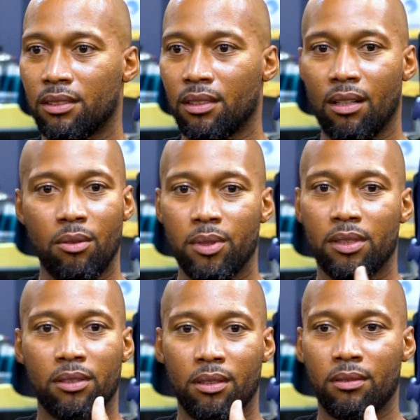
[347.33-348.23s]

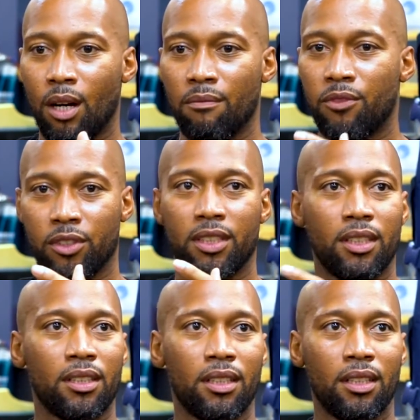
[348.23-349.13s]
always
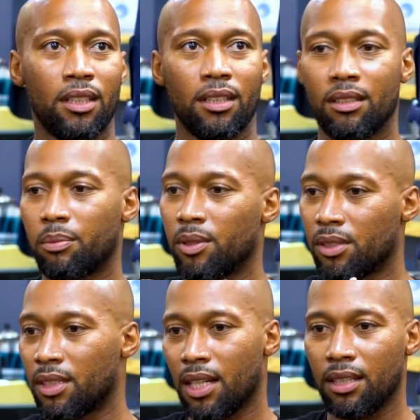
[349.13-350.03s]
comforting in her
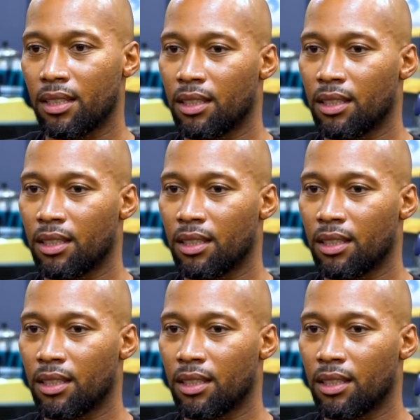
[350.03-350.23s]
personality,